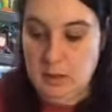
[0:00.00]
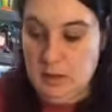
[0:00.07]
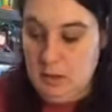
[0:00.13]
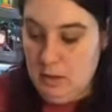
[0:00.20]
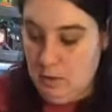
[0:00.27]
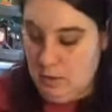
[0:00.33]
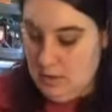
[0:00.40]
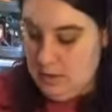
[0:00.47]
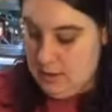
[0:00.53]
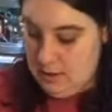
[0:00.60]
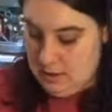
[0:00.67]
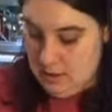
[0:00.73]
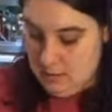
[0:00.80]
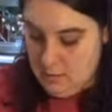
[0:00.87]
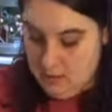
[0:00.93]
You can
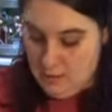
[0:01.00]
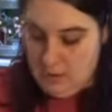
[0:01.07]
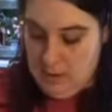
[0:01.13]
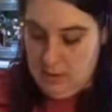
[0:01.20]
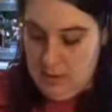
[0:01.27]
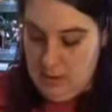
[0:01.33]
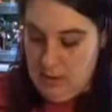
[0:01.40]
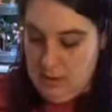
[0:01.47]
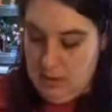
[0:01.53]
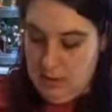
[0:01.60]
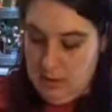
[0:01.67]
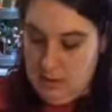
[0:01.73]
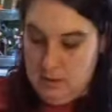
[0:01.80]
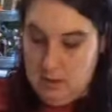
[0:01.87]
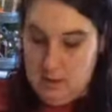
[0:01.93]
see where the
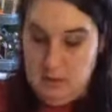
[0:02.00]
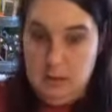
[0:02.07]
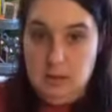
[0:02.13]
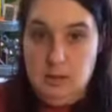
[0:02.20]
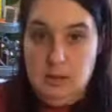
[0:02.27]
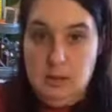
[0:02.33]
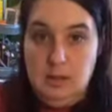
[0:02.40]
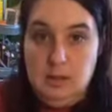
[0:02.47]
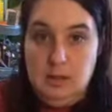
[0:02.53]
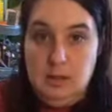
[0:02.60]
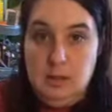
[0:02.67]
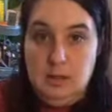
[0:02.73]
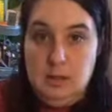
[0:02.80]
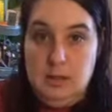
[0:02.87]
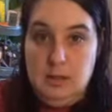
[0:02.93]

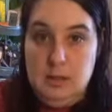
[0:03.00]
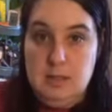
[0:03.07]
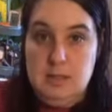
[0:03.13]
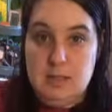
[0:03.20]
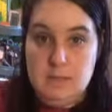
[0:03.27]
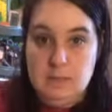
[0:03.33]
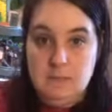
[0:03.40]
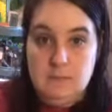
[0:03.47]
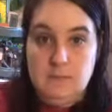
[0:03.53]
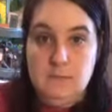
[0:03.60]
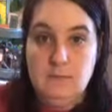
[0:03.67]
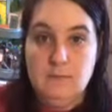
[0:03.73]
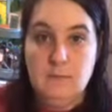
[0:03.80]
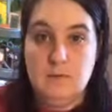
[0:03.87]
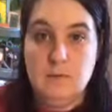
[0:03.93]
adhesive
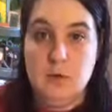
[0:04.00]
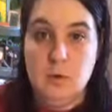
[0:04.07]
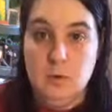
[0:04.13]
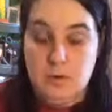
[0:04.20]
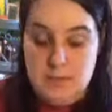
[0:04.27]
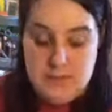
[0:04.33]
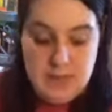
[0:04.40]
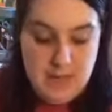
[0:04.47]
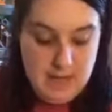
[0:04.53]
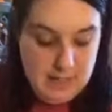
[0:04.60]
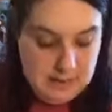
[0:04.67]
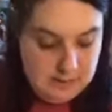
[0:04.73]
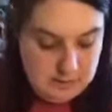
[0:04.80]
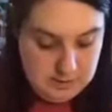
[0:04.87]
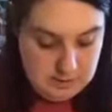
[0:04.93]
holds that,
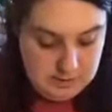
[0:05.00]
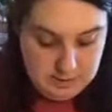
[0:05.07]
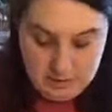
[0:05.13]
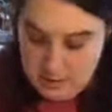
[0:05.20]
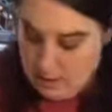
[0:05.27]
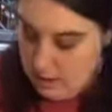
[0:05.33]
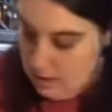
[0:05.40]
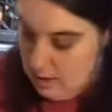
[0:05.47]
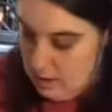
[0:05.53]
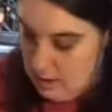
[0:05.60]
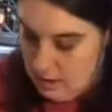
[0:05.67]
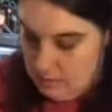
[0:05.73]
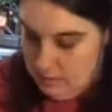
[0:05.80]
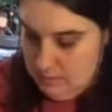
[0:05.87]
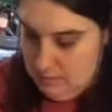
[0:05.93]

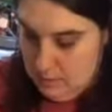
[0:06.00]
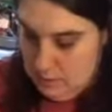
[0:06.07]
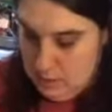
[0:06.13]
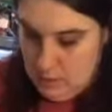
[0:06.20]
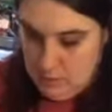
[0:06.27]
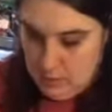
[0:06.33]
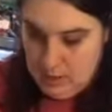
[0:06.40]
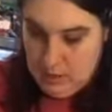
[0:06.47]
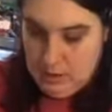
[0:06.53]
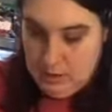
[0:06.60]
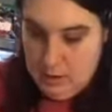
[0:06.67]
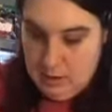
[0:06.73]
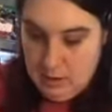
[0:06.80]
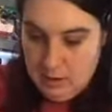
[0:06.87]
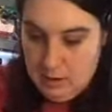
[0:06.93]
so you can
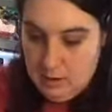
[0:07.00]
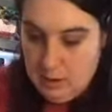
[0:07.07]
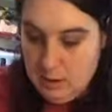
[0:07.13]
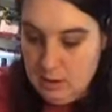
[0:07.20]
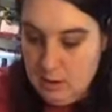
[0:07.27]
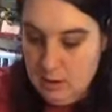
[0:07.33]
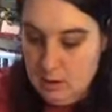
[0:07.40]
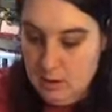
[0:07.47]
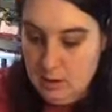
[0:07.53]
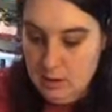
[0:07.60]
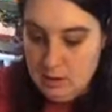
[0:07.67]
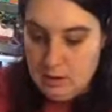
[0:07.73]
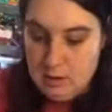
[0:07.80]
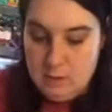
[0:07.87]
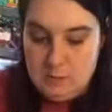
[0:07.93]

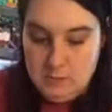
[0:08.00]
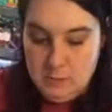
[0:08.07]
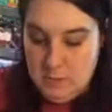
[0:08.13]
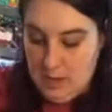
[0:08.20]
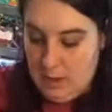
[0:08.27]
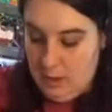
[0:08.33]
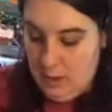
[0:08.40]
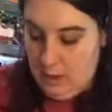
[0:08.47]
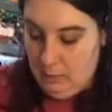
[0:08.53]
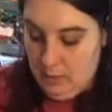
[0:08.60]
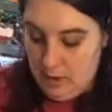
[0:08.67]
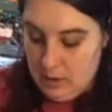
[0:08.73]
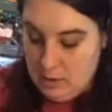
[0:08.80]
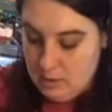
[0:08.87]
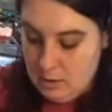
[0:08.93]
smooth out any
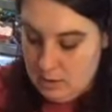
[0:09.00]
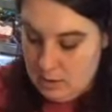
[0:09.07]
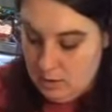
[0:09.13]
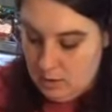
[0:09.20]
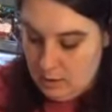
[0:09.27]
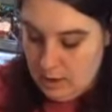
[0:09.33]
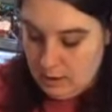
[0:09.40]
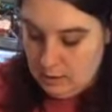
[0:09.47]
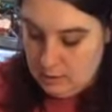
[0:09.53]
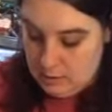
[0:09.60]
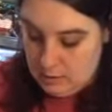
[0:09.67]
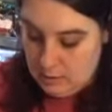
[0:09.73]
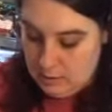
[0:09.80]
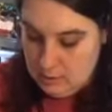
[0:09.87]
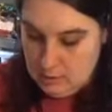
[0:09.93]
wrinkles so you're not
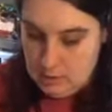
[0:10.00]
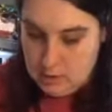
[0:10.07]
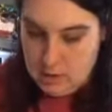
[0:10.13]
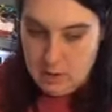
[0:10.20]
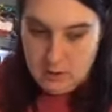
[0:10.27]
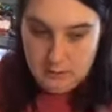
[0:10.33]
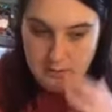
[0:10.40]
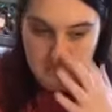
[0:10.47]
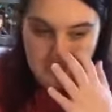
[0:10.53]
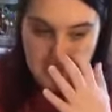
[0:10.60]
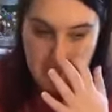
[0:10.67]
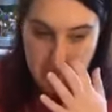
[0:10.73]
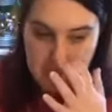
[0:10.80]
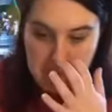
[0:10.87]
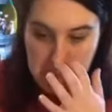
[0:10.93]
struggling with
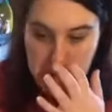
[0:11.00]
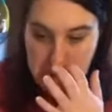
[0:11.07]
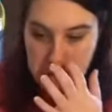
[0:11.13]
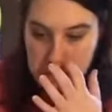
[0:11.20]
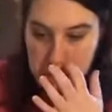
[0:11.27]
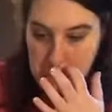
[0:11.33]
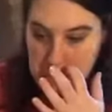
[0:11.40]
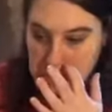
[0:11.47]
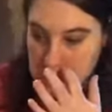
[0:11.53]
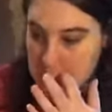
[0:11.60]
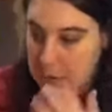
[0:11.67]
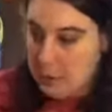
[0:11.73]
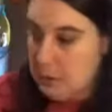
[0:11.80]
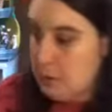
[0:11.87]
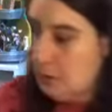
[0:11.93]
that part.
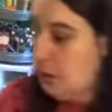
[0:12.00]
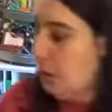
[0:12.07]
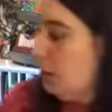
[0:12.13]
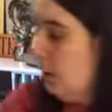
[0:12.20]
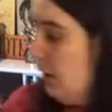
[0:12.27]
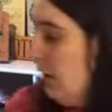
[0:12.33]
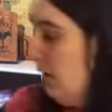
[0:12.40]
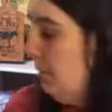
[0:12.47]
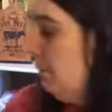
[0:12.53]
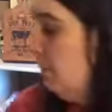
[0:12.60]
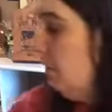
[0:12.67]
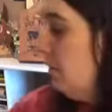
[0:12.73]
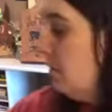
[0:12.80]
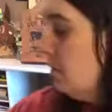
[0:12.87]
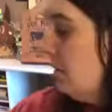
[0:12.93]
Okay,
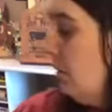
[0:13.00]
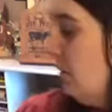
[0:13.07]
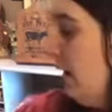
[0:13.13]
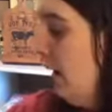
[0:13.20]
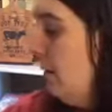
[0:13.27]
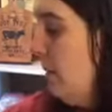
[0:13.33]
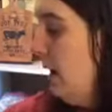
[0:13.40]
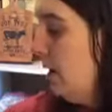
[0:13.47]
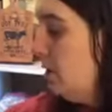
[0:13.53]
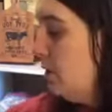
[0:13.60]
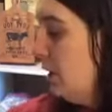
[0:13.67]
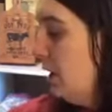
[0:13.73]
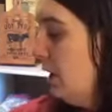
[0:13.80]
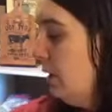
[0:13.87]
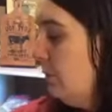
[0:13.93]
so I'm actually
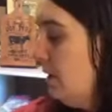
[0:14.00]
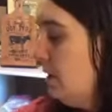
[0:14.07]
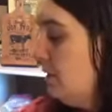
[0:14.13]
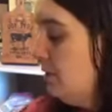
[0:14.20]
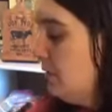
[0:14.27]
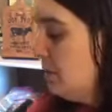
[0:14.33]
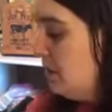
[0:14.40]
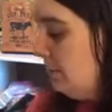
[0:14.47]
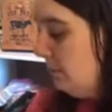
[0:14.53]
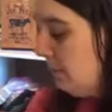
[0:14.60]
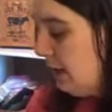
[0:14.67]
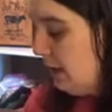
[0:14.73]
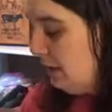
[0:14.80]
going to be doing something kind